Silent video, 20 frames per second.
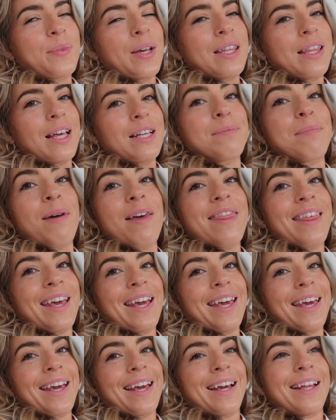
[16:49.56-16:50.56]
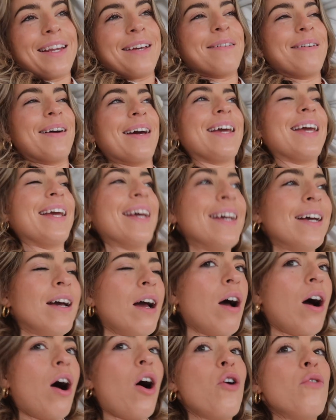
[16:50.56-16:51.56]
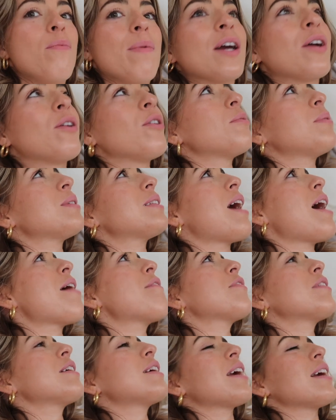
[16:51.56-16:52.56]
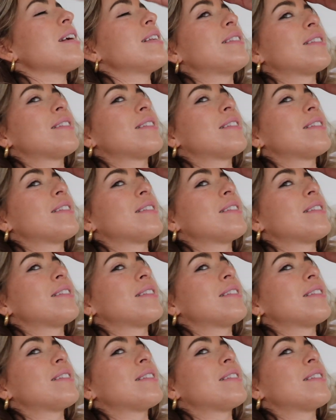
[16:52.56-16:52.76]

That's my thinking anyway. Oh my god, was everything getting